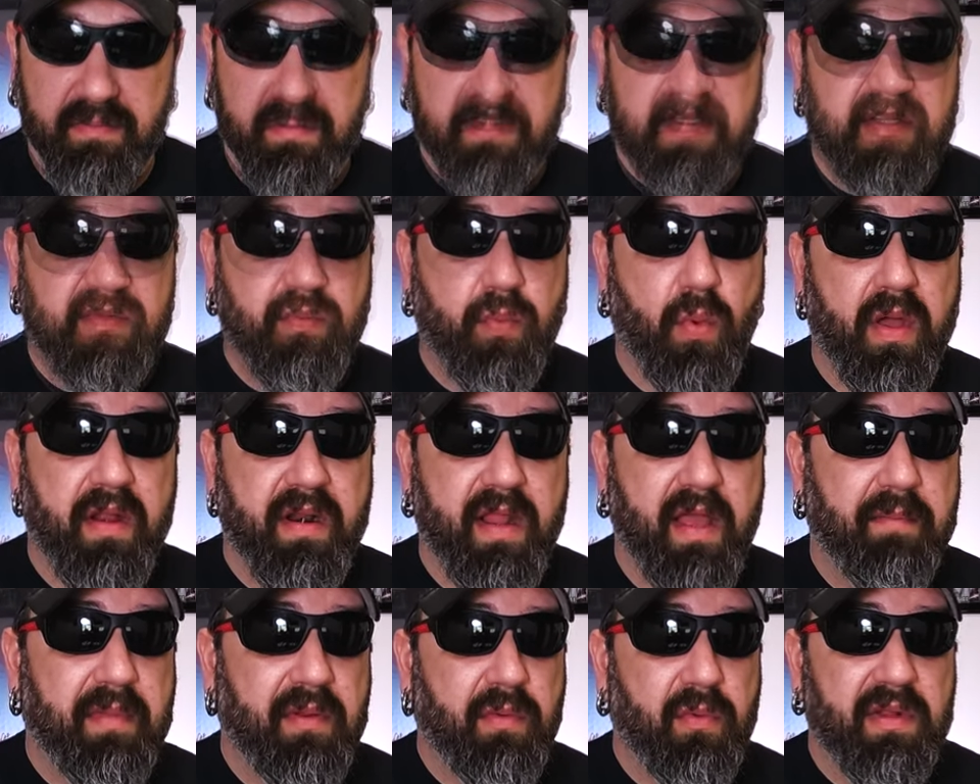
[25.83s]
This is one
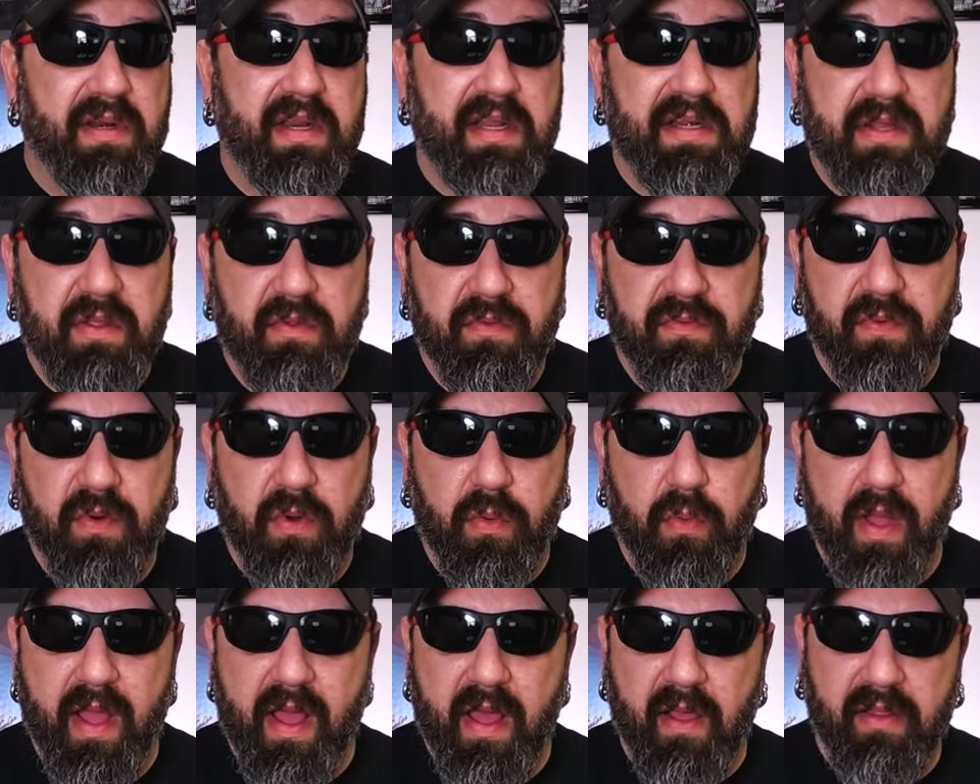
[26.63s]
I've been wanting to do for
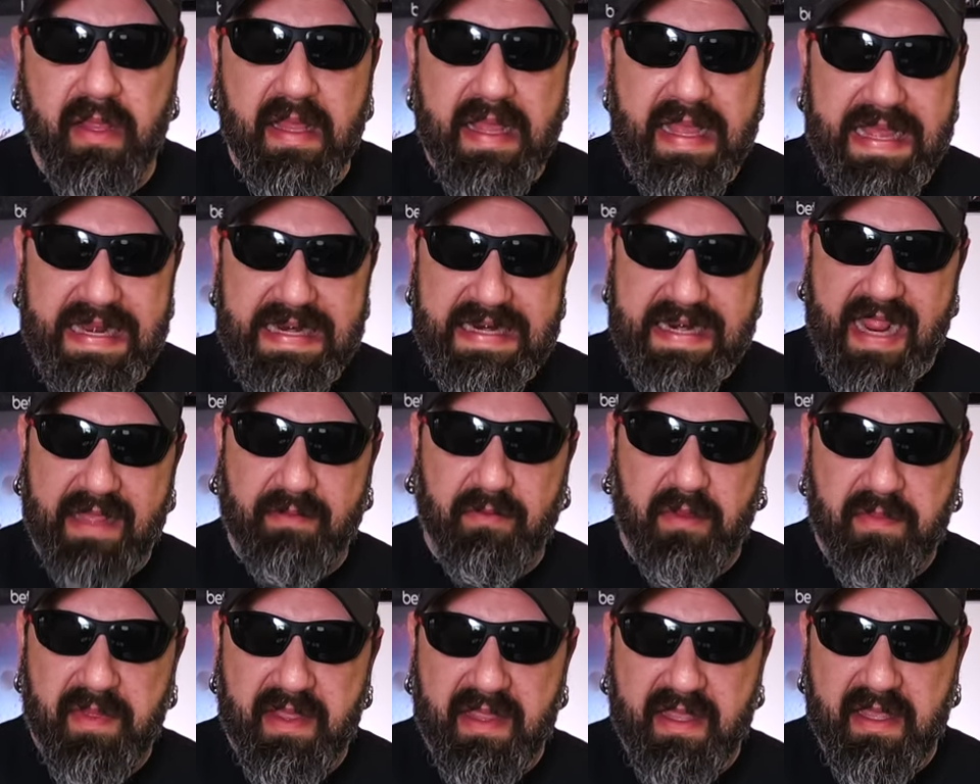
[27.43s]
a while,
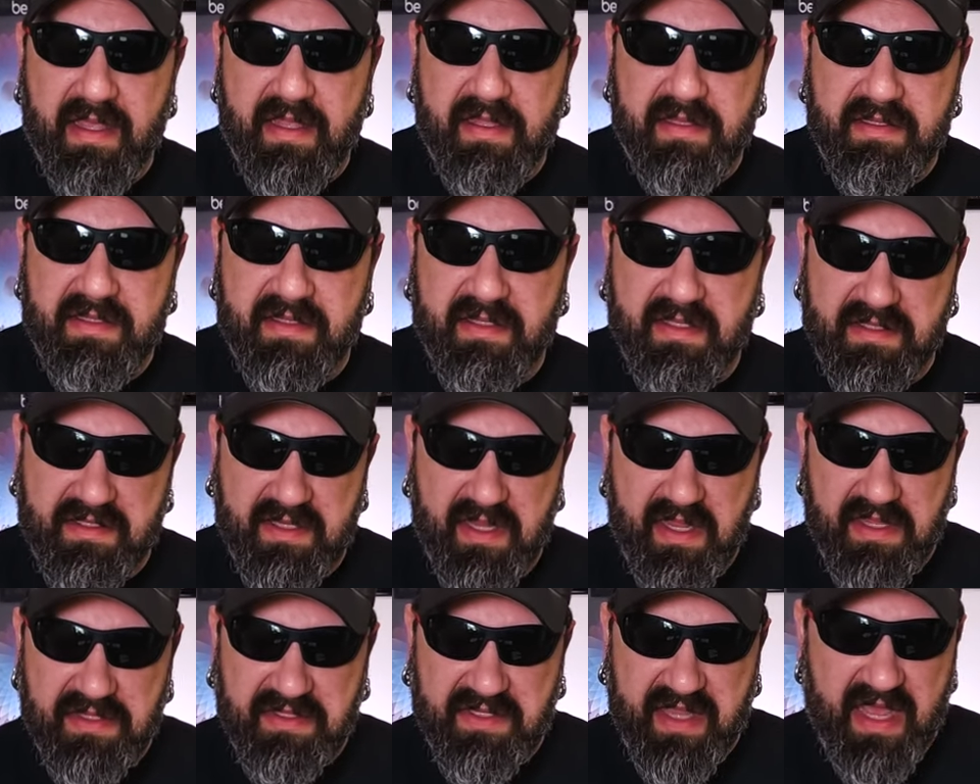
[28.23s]
namely because
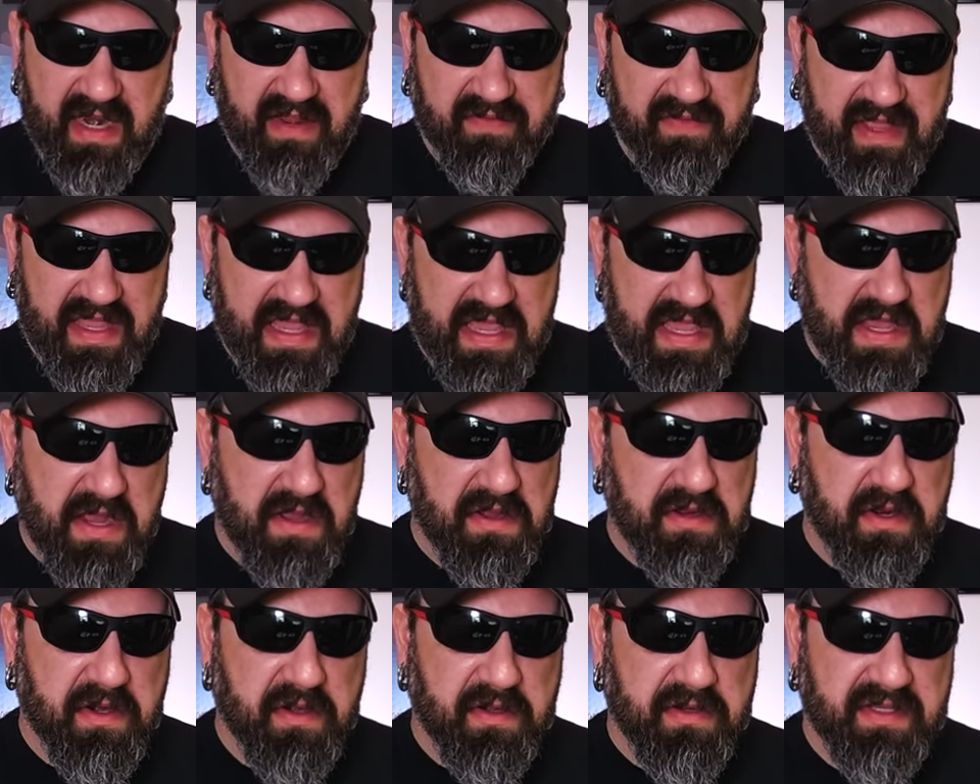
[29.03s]
this is kind of a
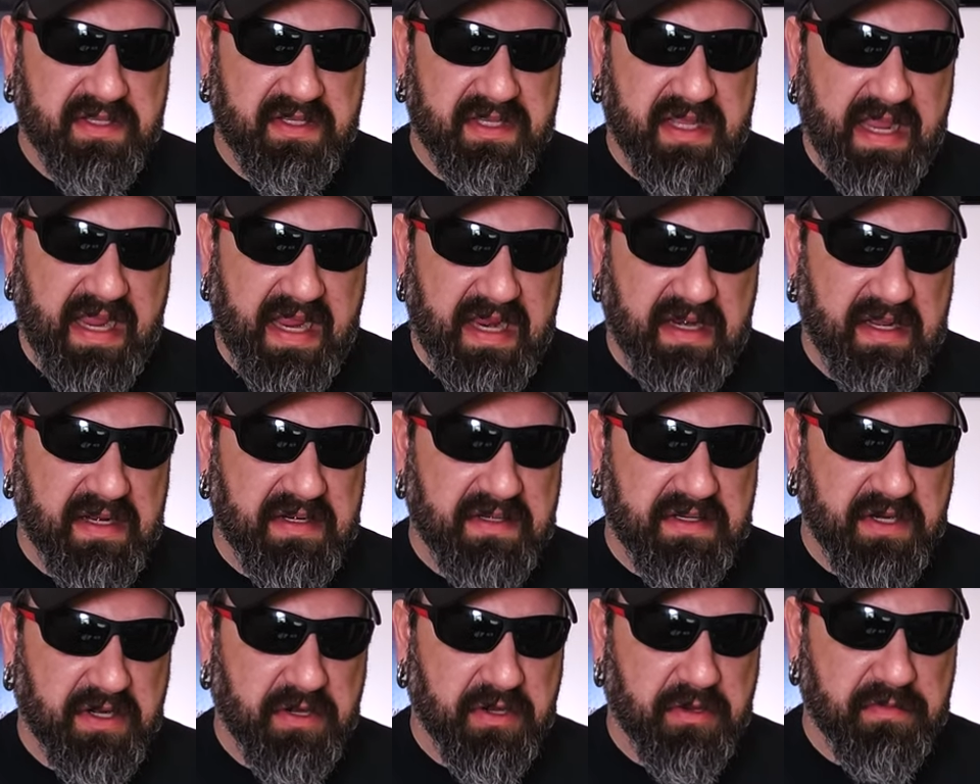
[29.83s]
younger scene
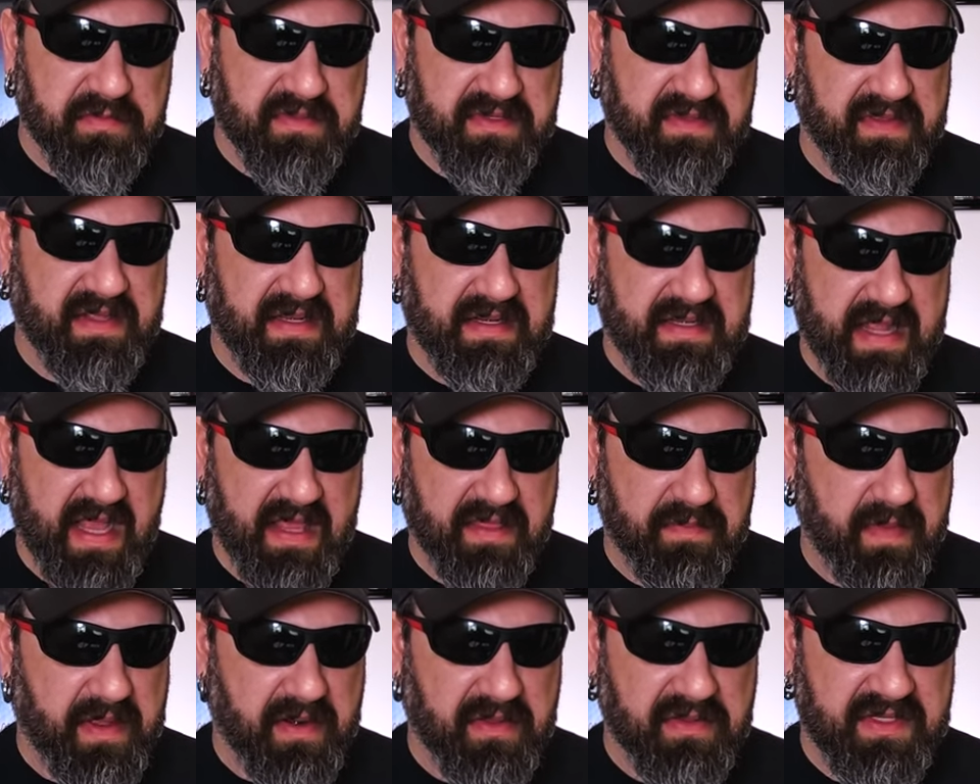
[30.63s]
in terms of the
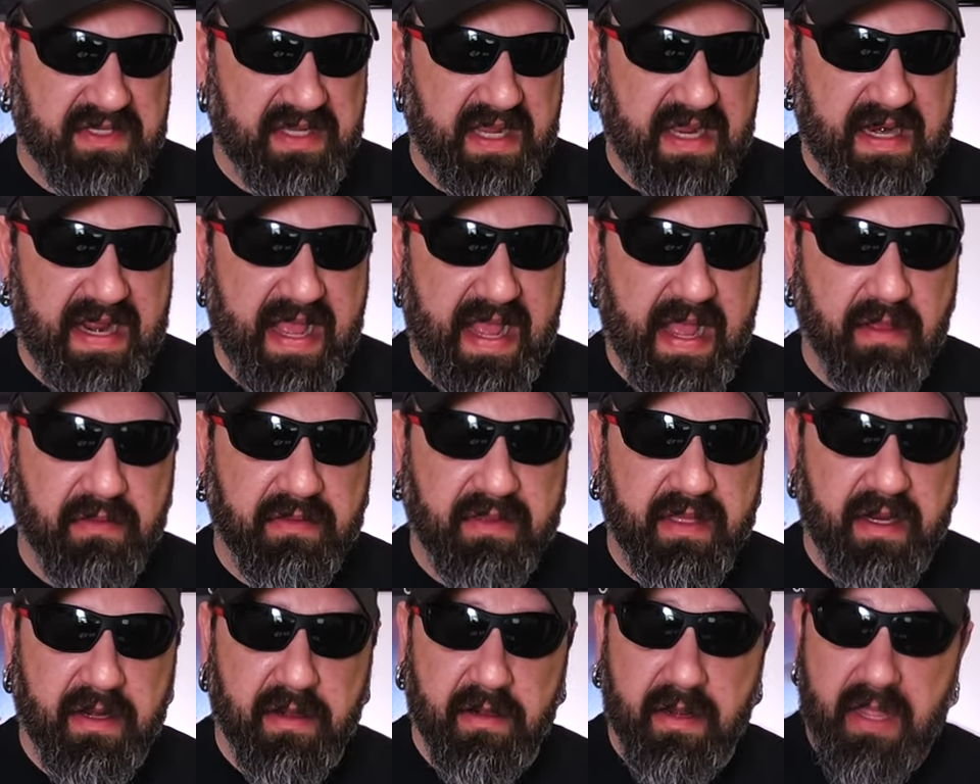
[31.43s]
death metal scene
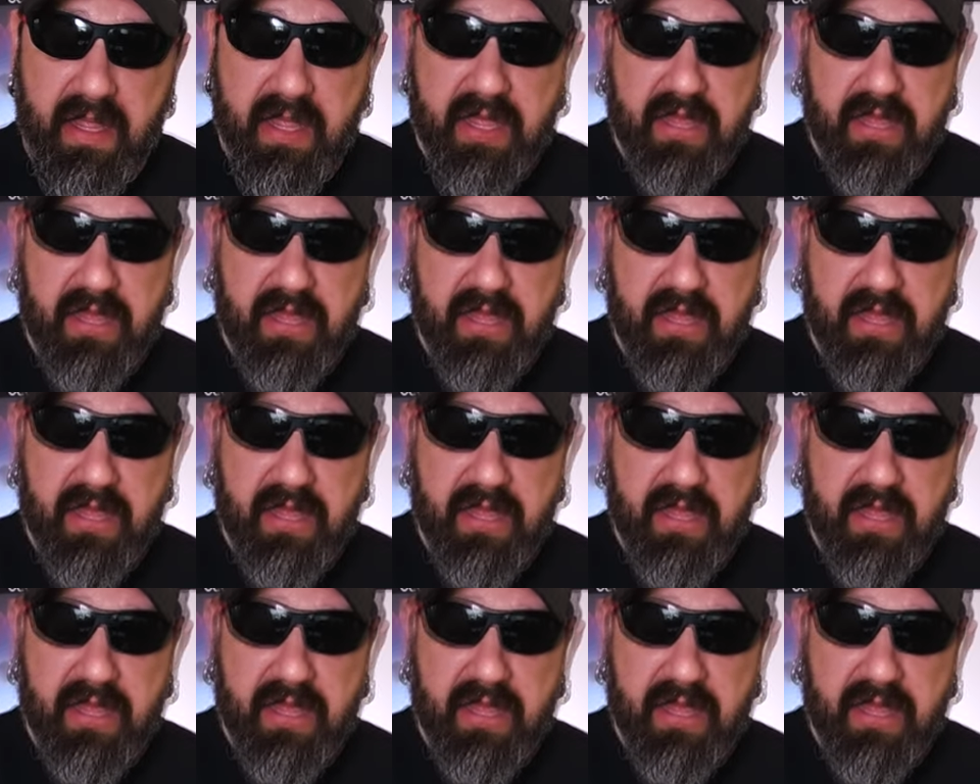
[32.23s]
out there.